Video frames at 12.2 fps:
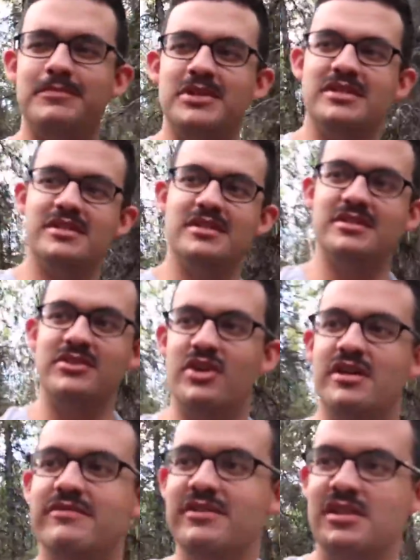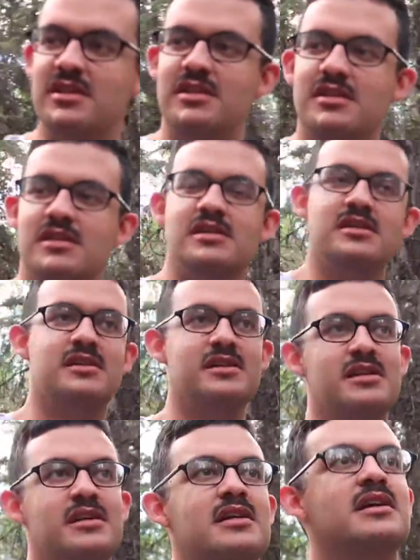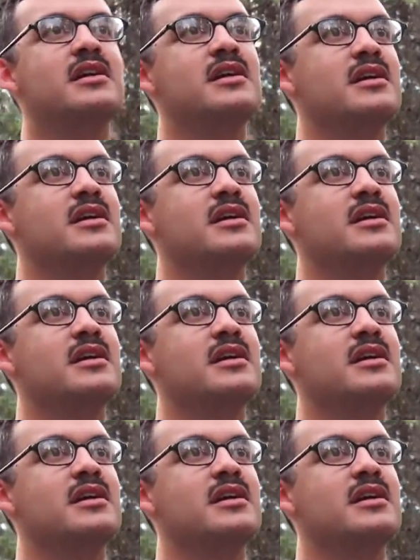Biscuits and gravy. I think you said